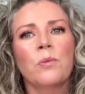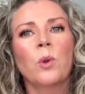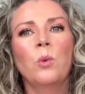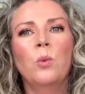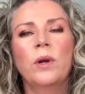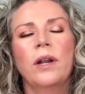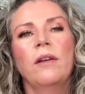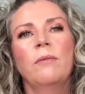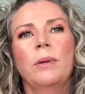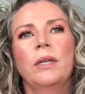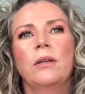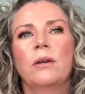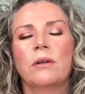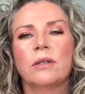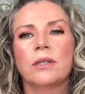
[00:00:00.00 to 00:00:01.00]
what I've
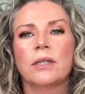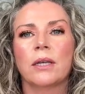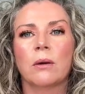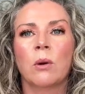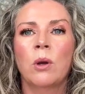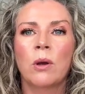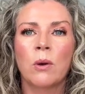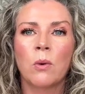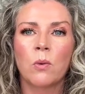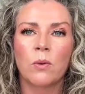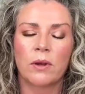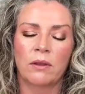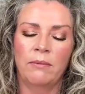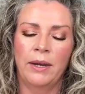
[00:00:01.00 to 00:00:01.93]
been noticing with